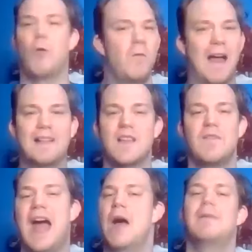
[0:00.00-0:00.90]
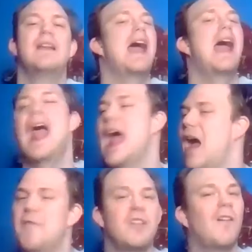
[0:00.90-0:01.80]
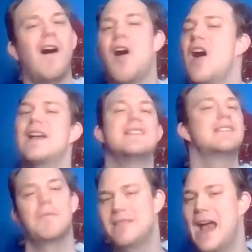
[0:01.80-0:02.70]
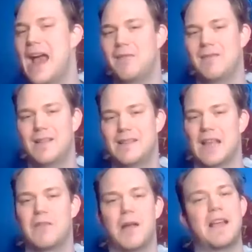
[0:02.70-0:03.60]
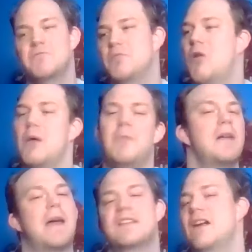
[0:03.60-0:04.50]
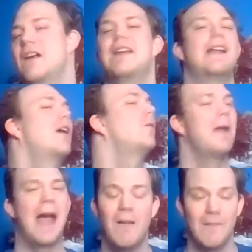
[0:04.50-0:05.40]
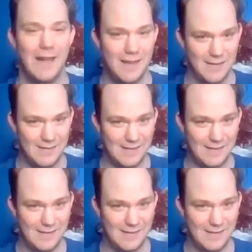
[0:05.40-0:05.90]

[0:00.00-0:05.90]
all that stuff happened after I stepped down. That's my best, well, my best friend, Danielle Perry.